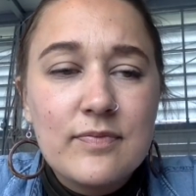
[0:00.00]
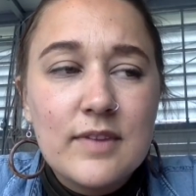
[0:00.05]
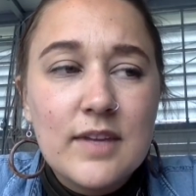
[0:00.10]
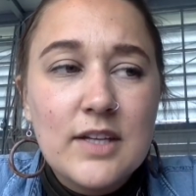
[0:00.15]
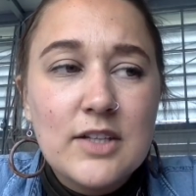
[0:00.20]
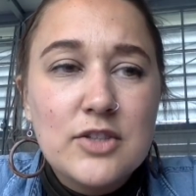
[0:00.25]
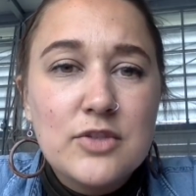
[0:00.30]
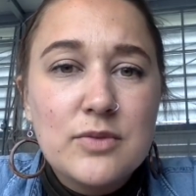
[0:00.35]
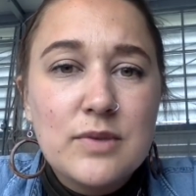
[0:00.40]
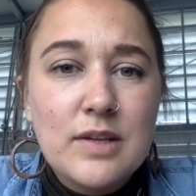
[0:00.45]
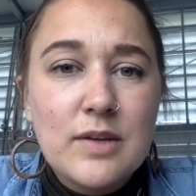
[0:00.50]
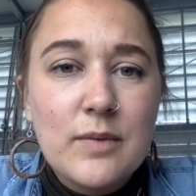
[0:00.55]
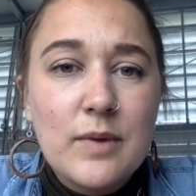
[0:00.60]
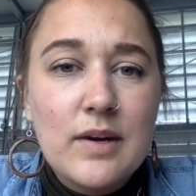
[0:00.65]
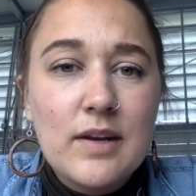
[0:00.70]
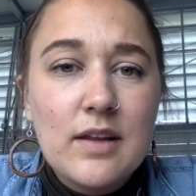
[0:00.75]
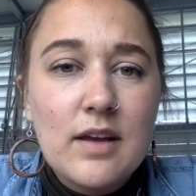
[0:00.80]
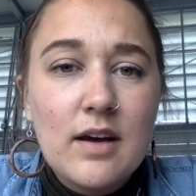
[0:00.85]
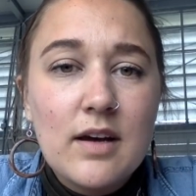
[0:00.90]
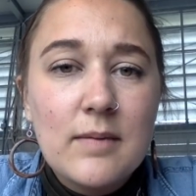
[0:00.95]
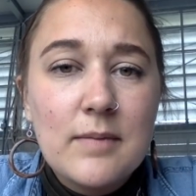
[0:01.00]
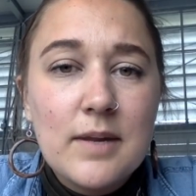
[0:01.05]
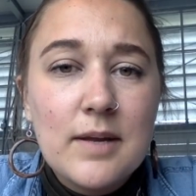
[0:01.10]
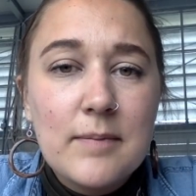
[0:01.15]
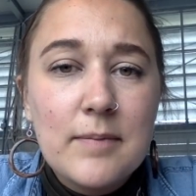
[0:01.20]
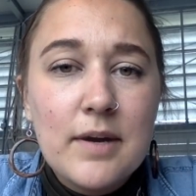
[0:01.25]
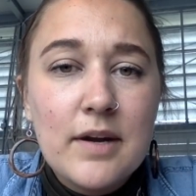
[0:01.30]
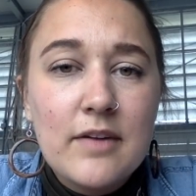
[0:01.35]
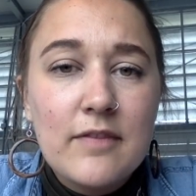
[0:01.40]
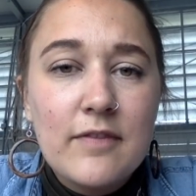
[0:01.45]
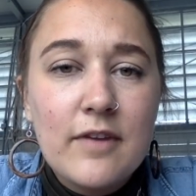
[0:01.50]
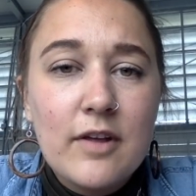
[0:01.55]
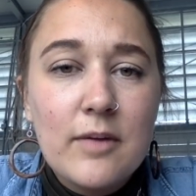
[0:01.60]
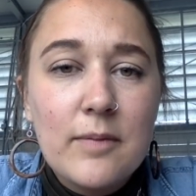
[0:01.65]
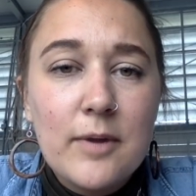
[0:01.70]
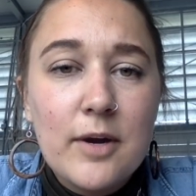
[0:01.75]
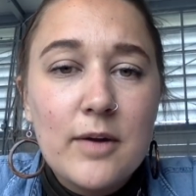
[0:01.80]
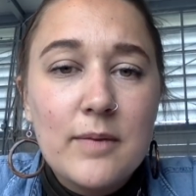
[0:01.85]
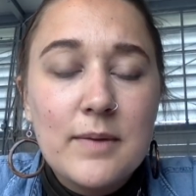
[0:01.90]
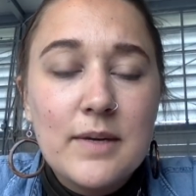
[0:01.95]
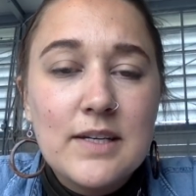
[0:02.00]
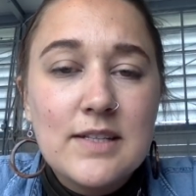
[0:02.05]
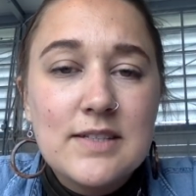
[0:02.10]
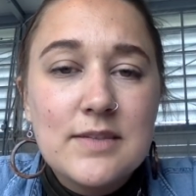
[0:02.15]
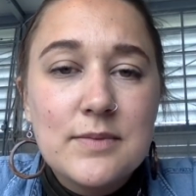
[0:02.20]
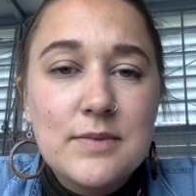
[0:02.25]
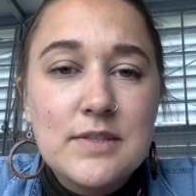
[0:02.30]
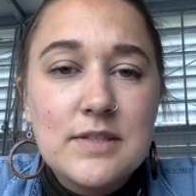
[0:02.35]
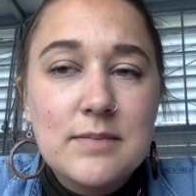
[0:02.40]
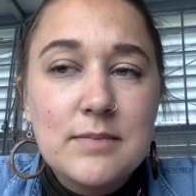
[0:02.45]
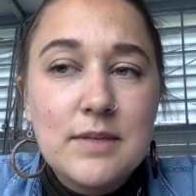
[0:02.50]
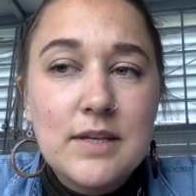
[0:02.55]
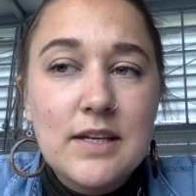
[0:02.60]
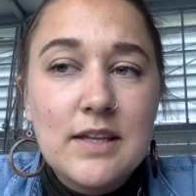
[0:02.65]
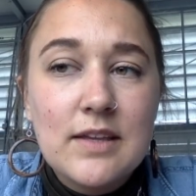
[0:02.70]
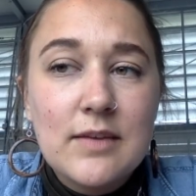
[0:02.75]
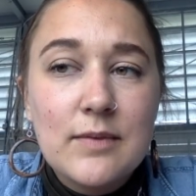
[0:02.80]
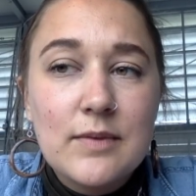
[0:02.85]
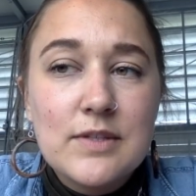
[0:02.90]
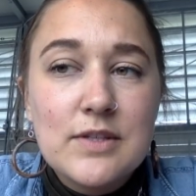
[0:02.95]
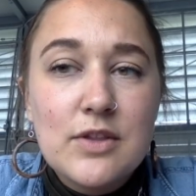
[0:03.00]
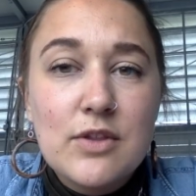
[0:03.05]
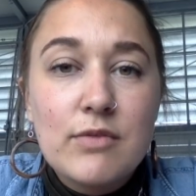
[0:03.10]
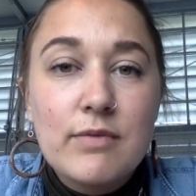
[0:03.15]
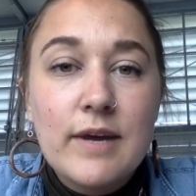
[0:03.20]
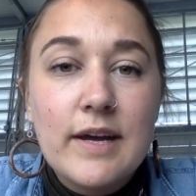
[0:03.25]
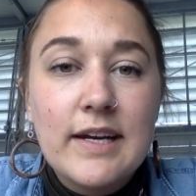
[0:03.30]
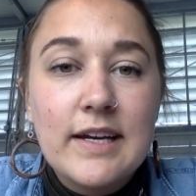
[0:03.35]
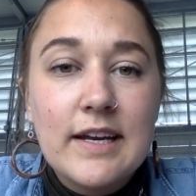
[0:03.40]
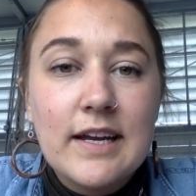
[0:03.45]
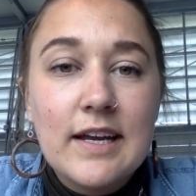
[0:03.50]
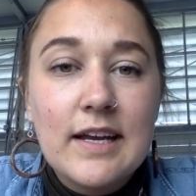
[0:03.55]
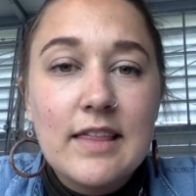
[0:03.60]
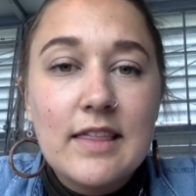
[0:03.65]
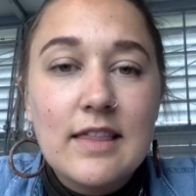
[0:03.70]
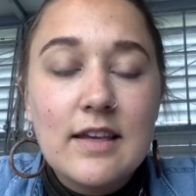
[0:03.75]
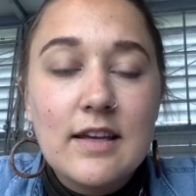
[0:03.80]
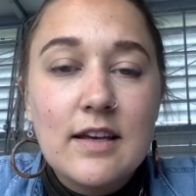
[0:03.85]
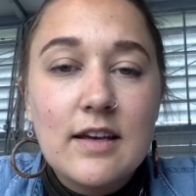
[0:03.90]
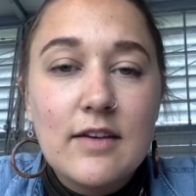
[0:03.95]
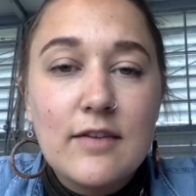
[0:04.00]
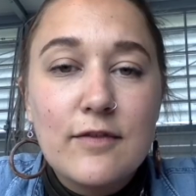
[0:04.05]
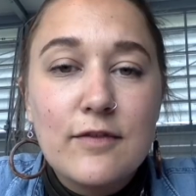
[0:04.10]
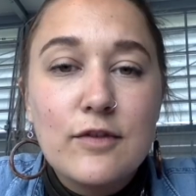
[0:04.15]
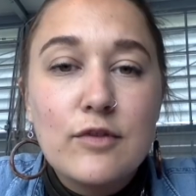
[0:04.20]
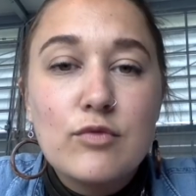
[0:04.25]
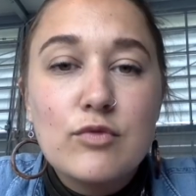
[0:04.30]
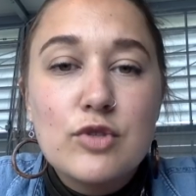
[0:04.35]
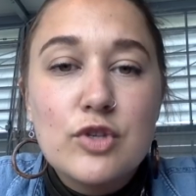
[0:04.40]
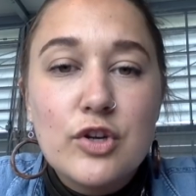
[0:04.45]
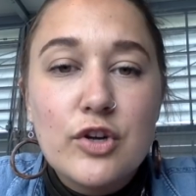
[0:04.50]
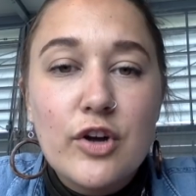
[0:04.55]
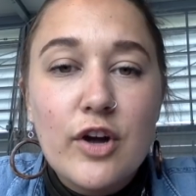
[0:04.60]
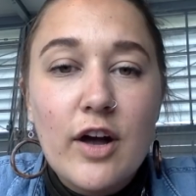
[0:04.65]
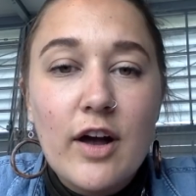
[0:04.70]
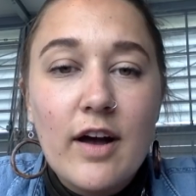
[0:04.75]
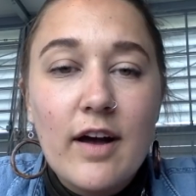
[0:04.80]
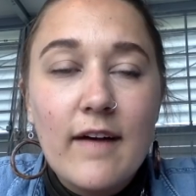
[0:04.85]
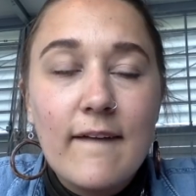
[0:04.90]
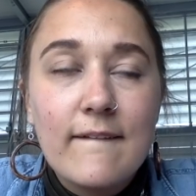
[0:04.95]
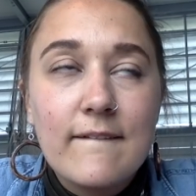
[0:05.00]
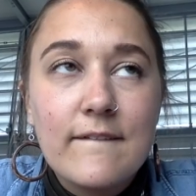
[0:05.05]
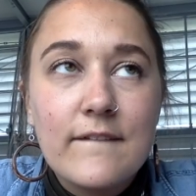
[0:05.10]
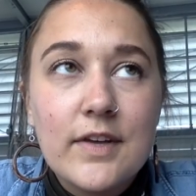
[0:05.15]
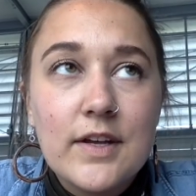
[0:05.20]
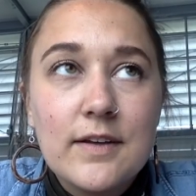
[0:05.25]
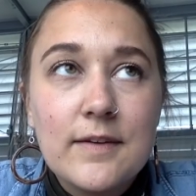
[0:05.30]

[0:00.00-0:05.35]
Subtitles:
They just really wanted the Ottoman Empire to fall apart because it was something that was threatening the future of,